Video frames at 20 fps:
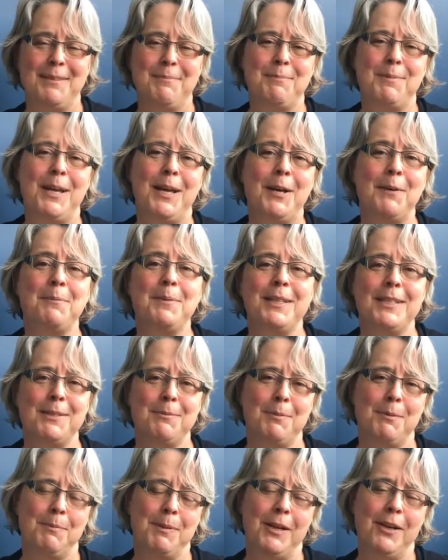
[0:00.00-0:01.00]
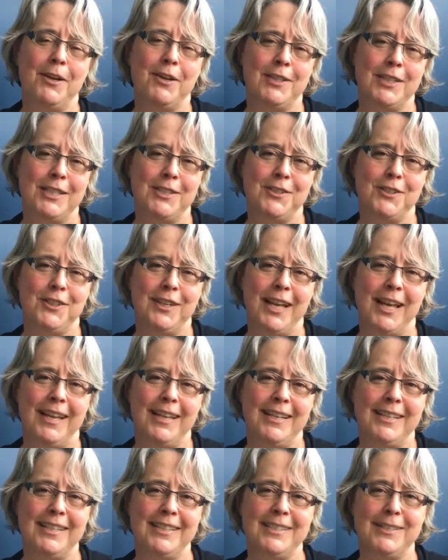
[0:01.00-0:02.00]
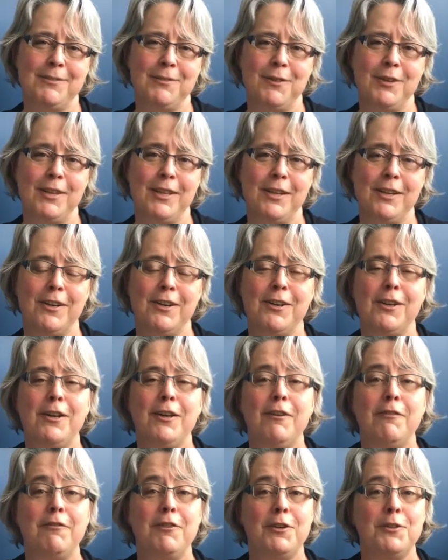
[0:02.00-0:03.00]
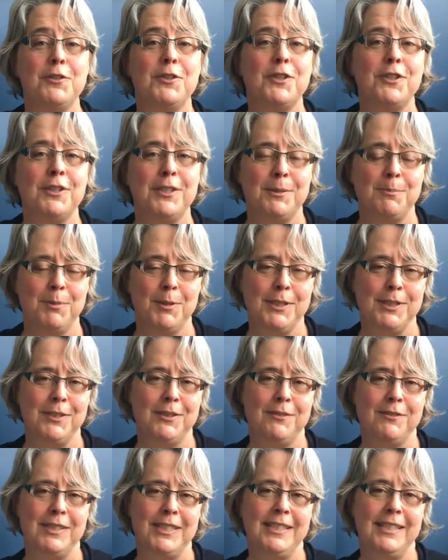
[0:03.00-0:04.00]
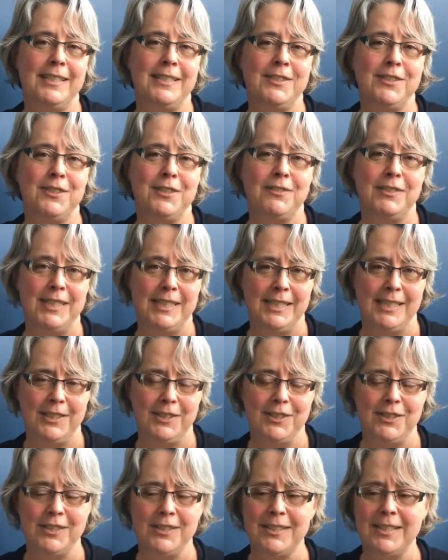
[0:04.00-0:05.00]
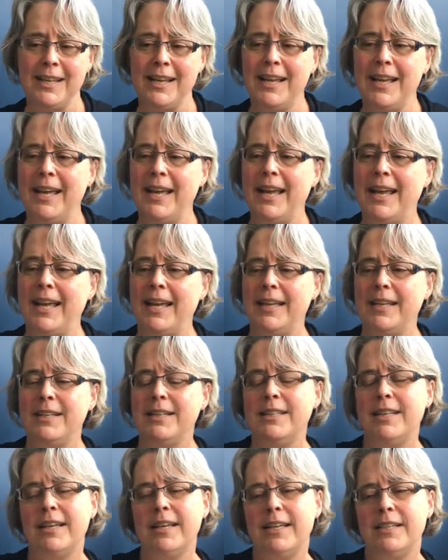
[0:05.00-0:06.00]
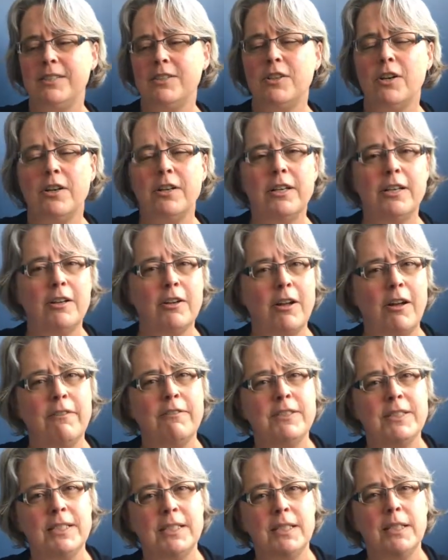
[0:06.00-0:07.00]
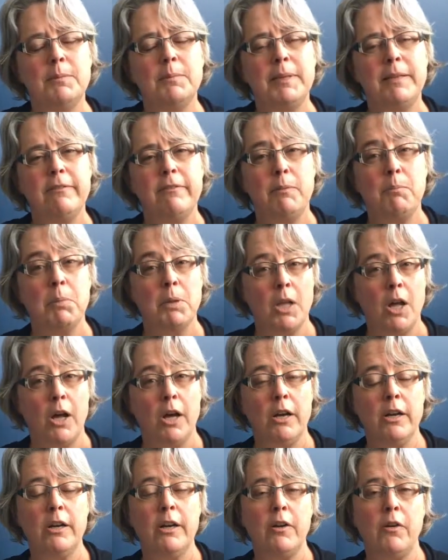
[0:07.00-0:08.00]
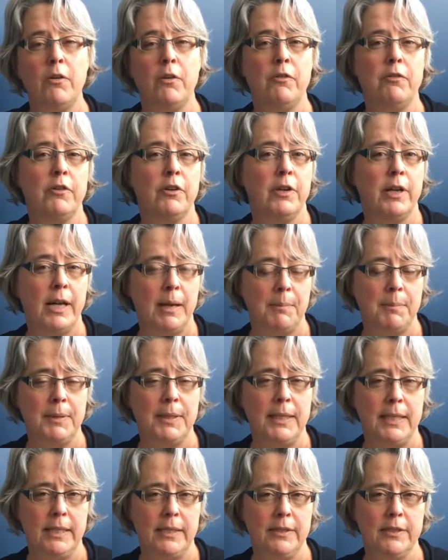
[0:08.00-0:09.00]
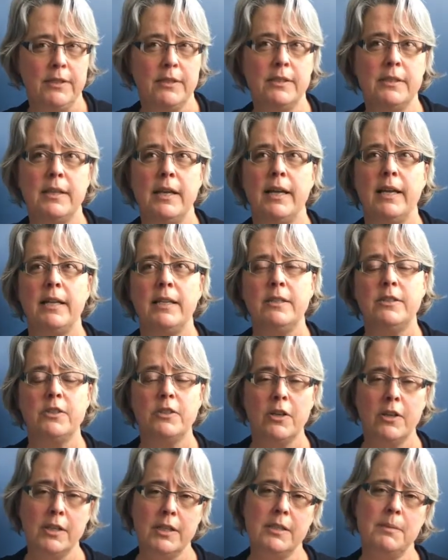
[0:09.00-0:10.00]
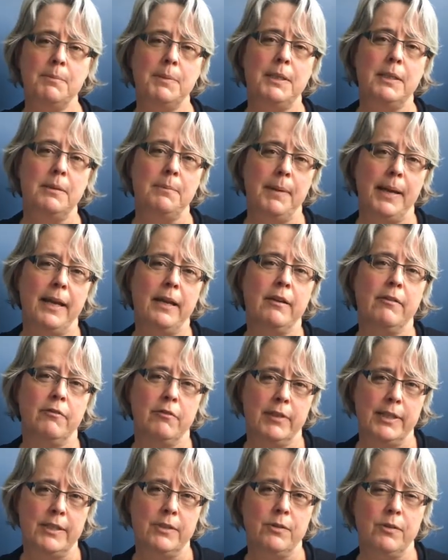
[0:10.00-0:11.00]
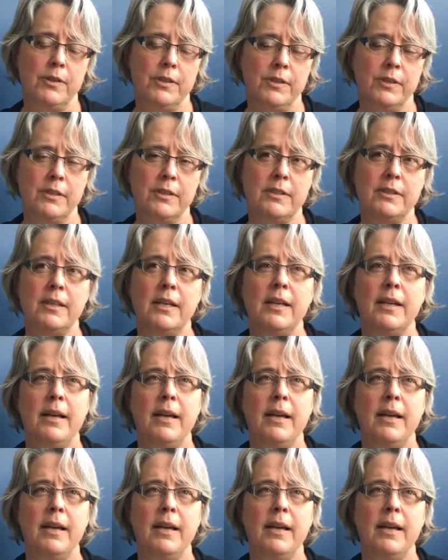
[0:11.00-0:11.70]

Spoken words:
helping to prepare our teacher candidates for their future as pre-service and in-service teachers. And I started it off as a little bit of a blog over a couple of years and started to build a bank of resources.